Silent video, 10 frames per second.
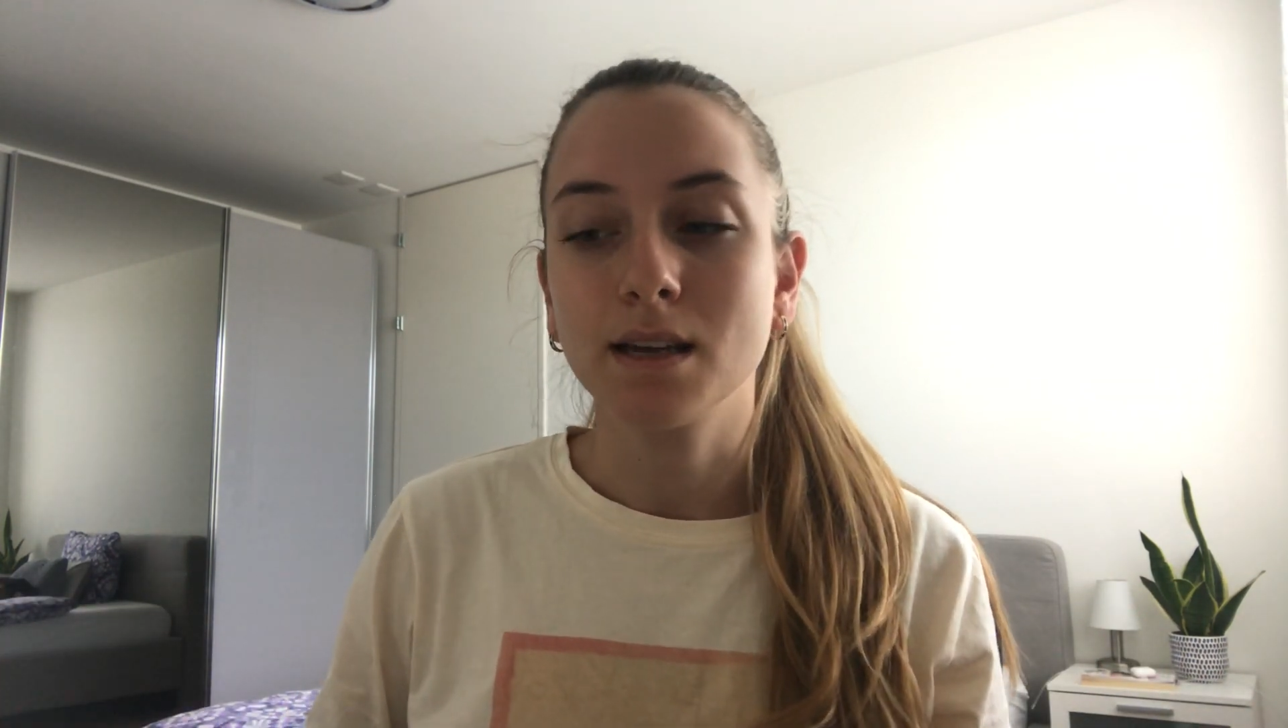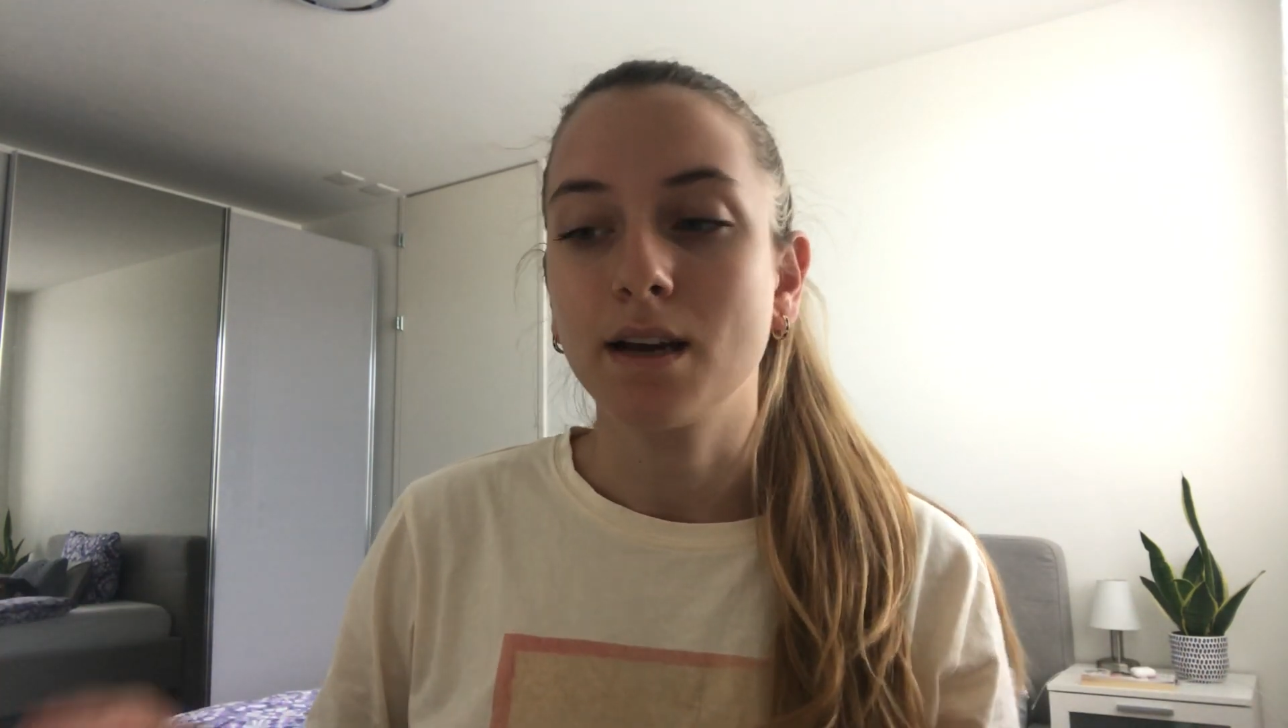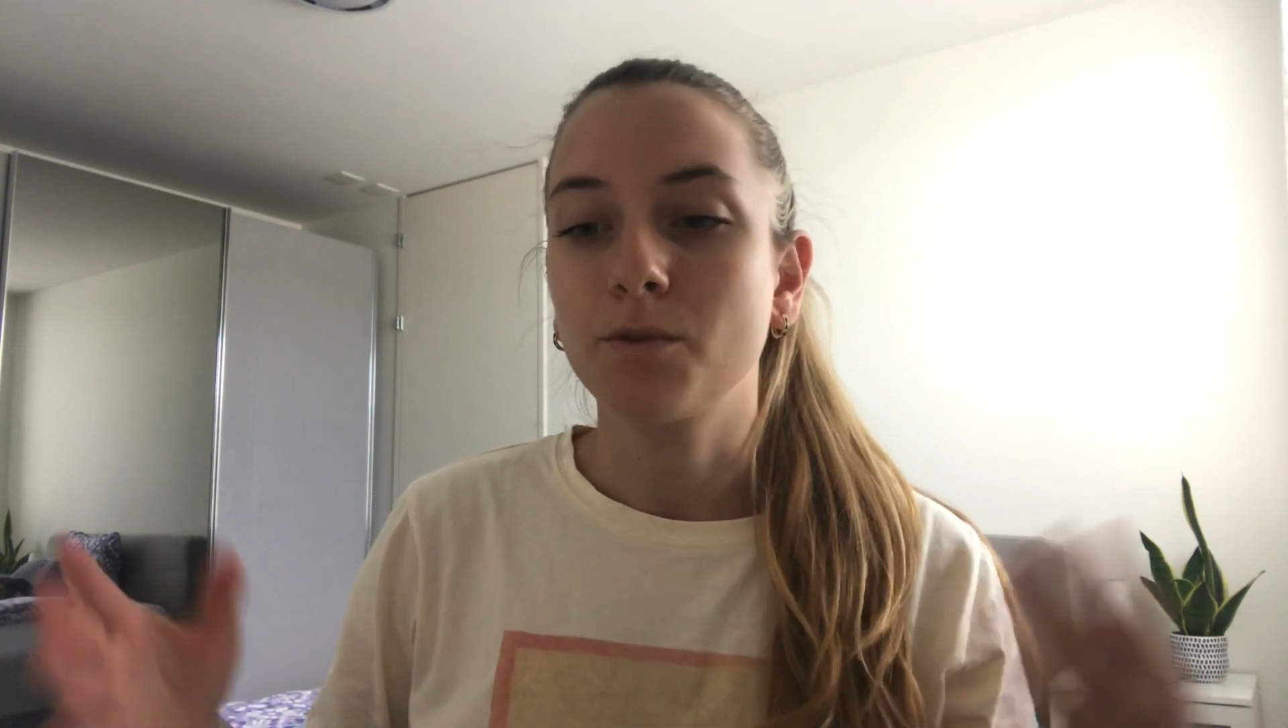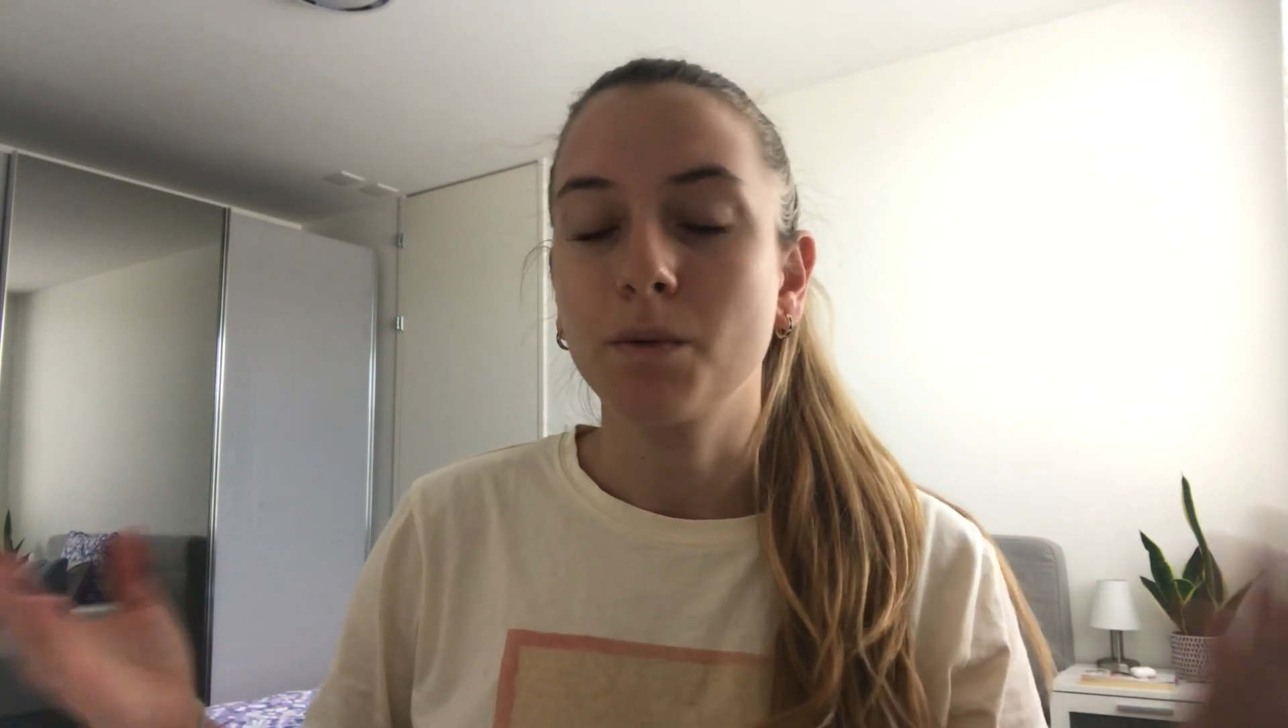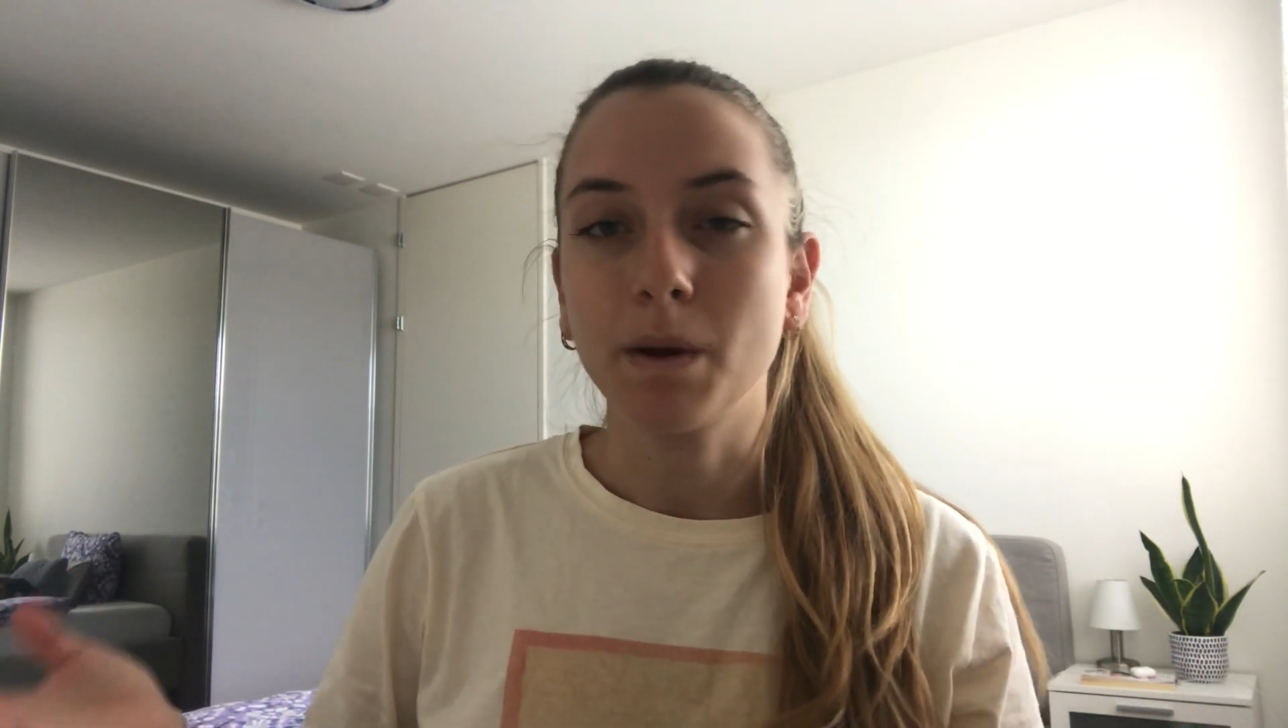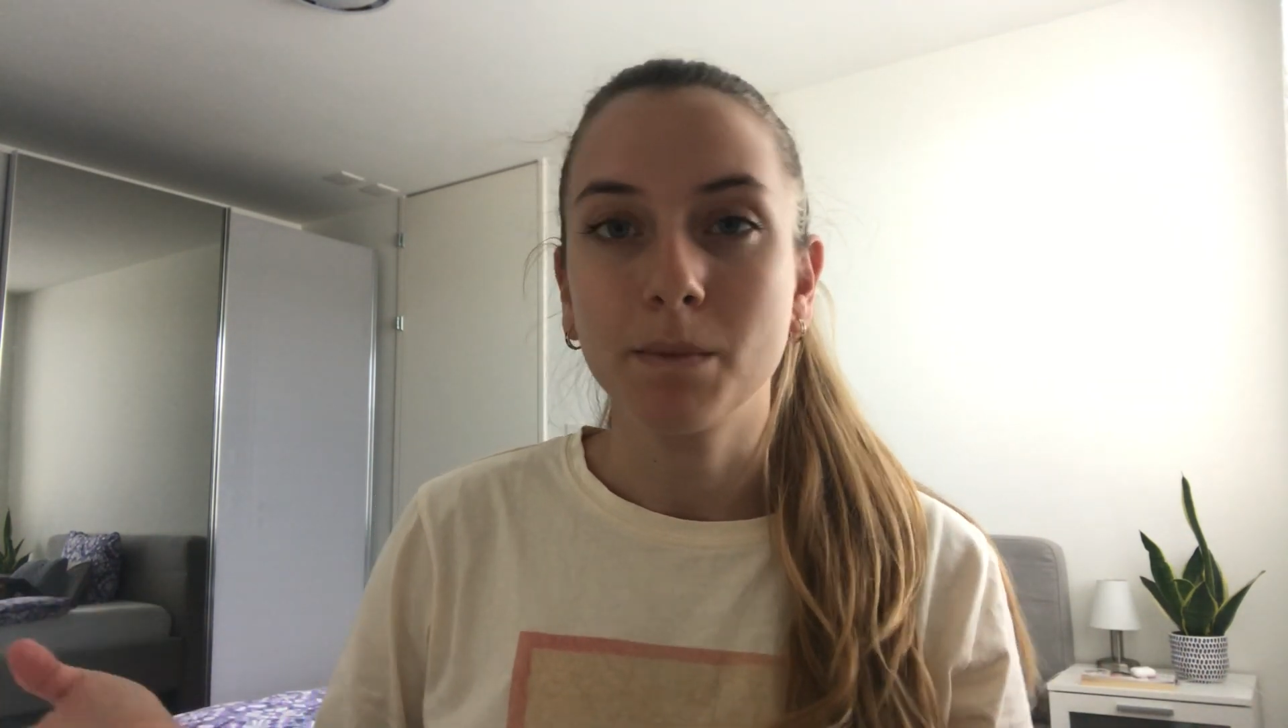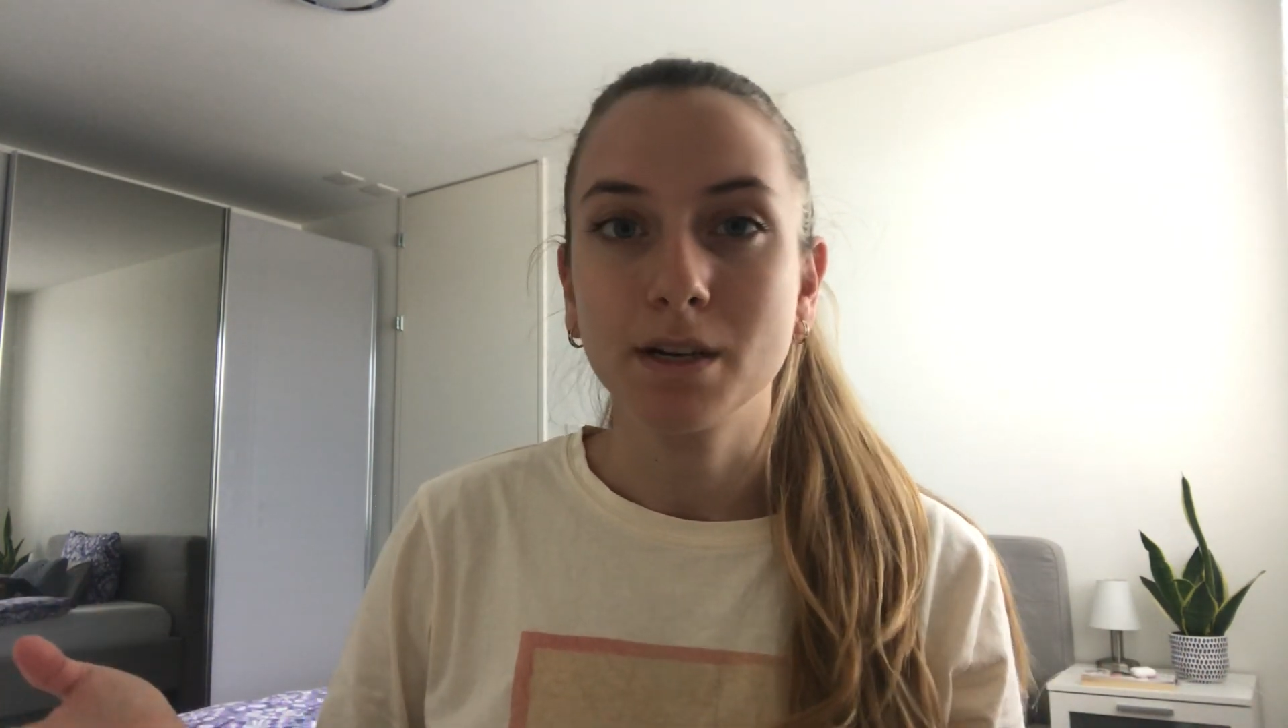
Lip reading: and I remember